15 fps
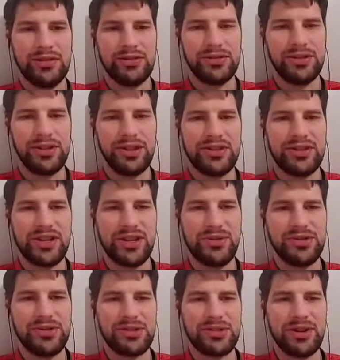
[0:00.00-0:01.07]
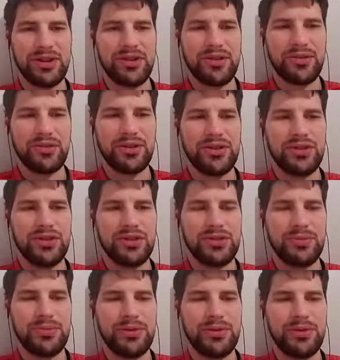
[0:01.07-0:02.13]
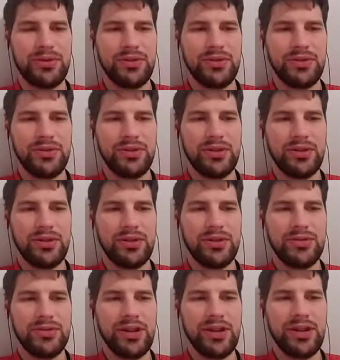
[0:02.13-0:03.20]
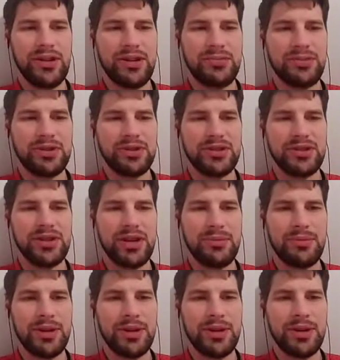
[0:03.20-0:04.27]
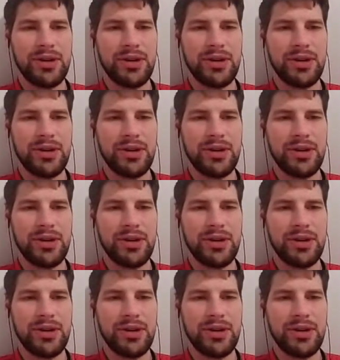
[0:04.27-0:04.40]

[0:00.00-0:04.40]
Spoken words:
So like I said, I wasn't expecting 3 stars, but 88% is not bad.